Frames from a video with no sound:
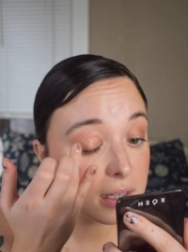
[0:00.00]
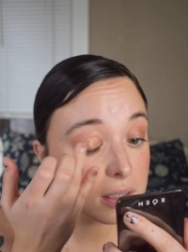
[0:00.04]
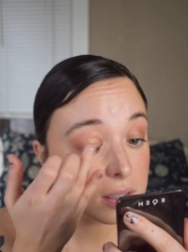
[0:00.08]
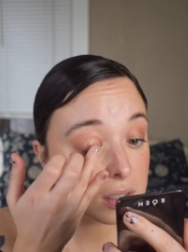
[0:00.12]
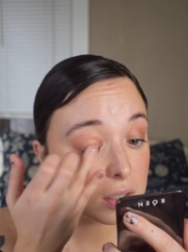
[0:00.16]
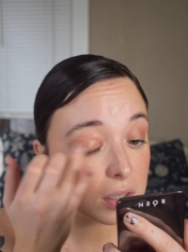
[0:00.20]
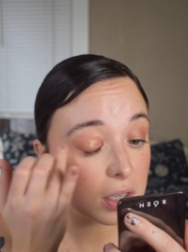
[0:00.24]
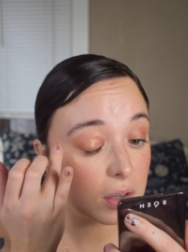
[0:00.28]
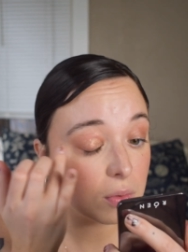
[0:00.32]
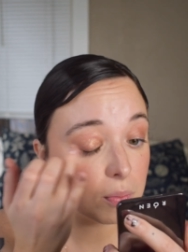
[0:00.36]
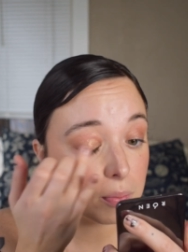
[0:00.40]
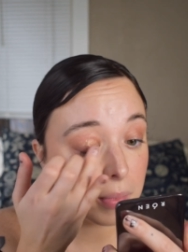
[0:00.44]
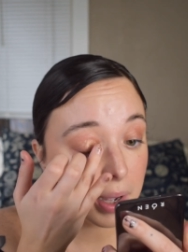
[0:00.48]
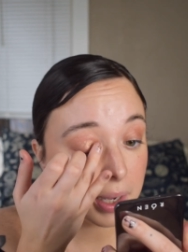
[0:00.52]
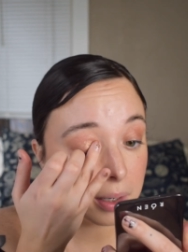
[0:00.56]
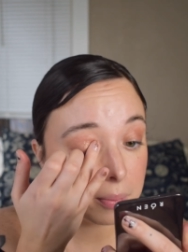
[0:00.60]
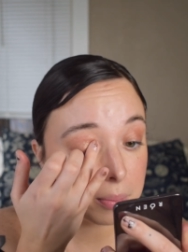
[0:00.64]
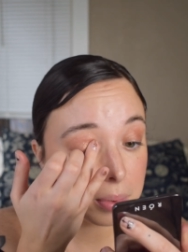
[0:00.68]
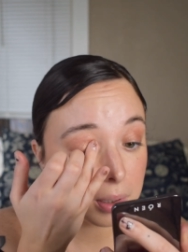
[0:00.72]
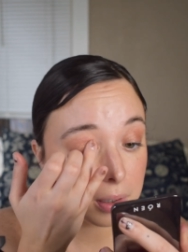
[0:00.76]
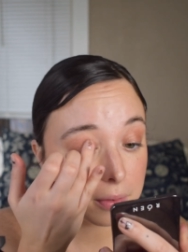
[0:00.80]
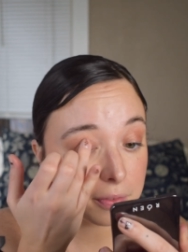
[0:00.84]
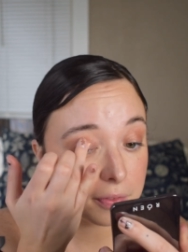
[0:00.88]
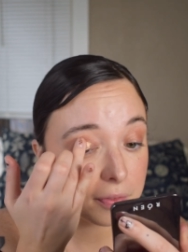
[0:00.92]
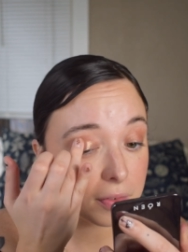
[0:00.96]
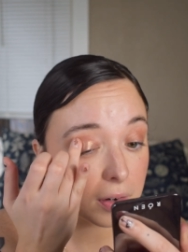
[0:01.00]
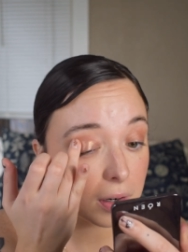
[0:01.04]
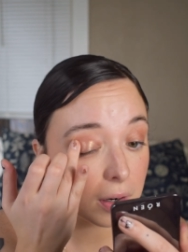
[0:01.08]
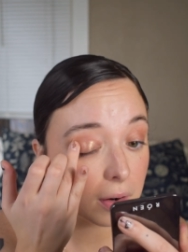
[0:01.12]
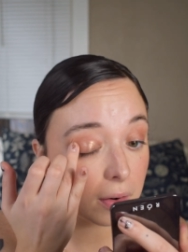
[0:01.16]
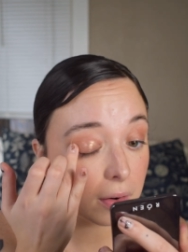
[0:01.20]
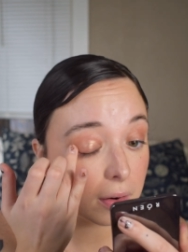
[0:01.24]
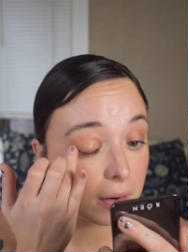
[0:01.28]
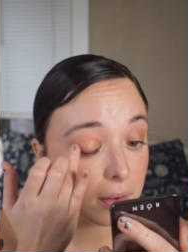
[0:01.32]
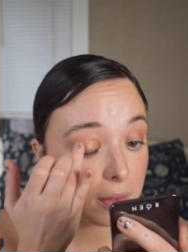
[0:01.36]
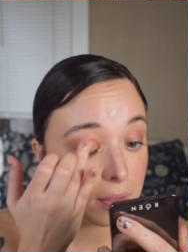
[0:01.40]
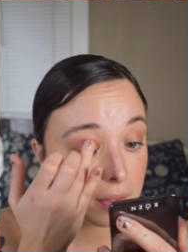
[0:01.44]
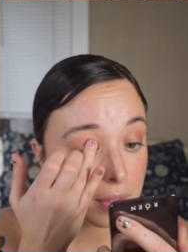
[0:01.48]
so you might
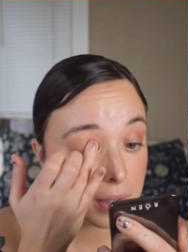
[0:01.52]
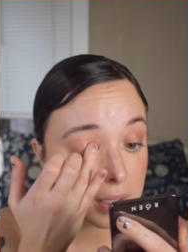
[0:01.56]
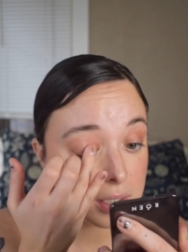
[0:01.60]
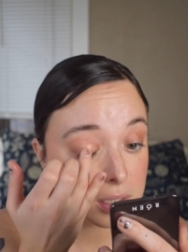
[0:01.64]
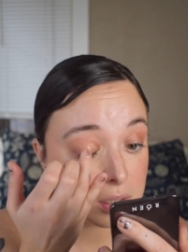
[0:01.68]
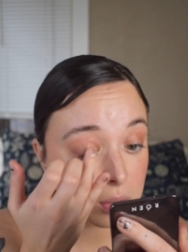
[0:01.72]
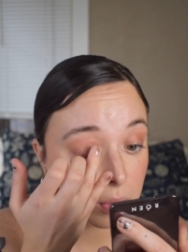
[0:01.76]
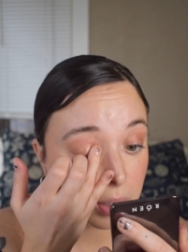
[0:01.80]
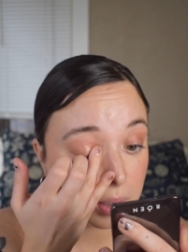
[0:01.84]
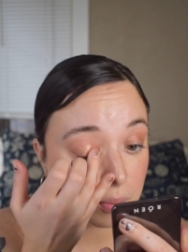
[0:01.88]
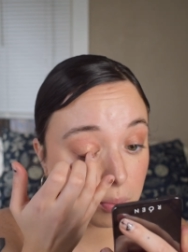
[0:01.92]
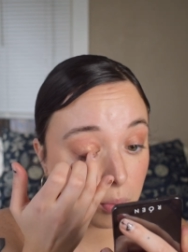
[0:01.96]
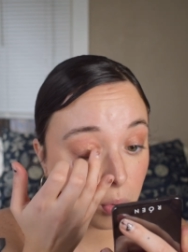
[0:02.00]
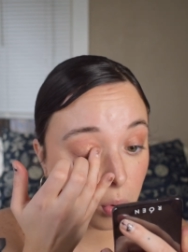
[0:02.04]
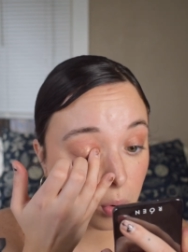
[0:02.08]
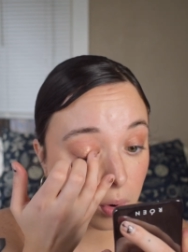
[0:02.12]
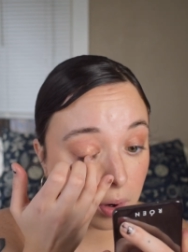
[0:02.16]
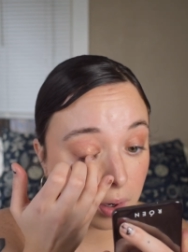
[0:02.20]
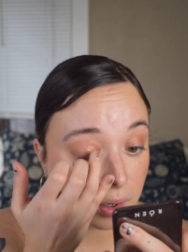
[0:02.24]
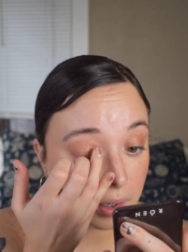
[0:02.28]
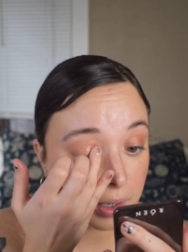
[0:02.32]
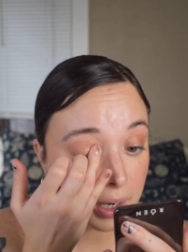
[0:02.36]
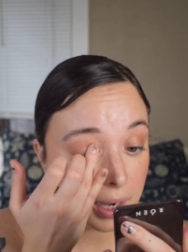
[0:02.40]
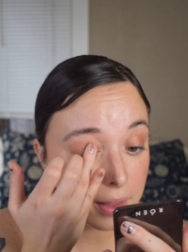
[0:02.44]
prefer this one more.